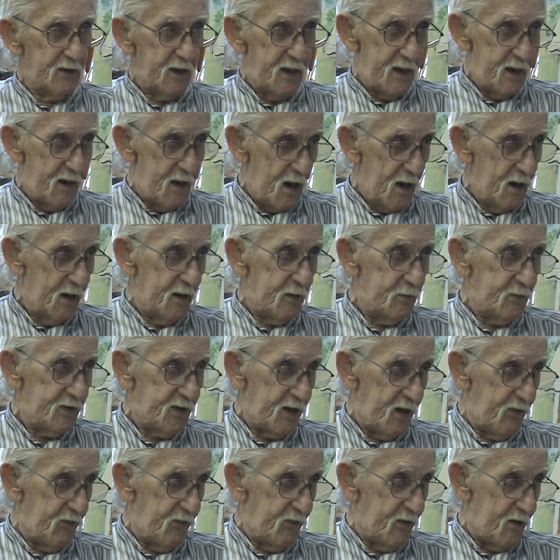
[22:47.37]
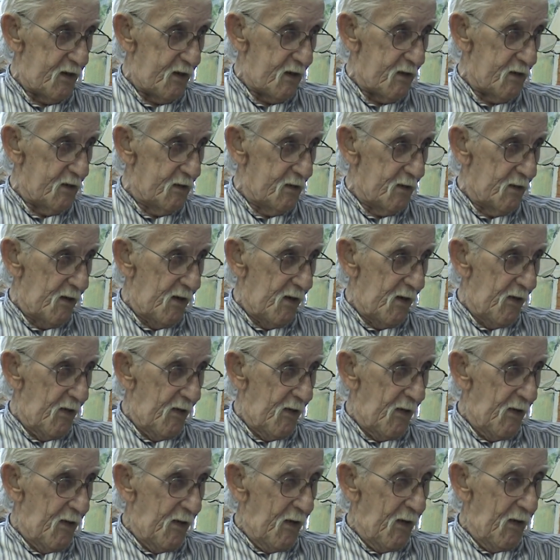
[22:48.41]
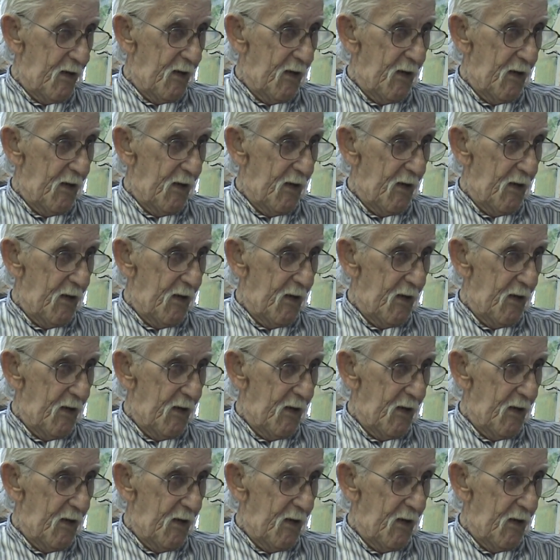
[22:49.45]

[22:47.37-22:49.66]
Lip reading: He hung himself in there.